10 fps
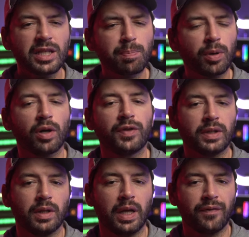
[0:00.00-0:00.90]
is perfect
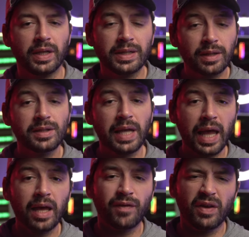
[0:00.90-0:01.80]
in life, and it does
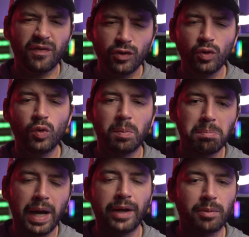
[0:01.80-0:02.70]
have a few
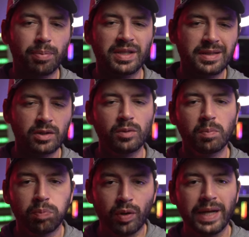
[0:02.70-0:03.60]
minor but
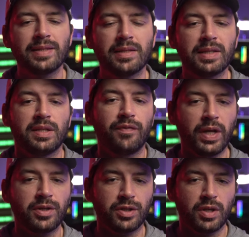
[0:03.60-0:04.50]
still present
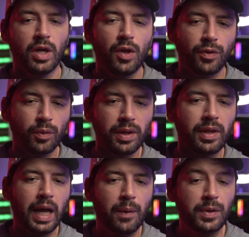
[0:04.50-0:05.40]
disadvantages. The only
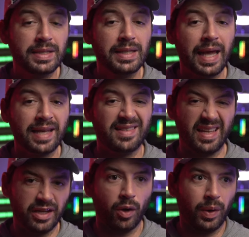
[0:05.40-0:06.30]
I would see as a,
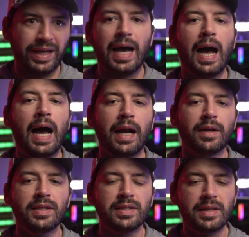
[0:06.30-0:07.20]
you know, a
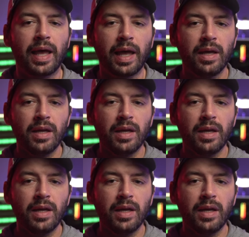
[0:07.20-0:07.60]
con is that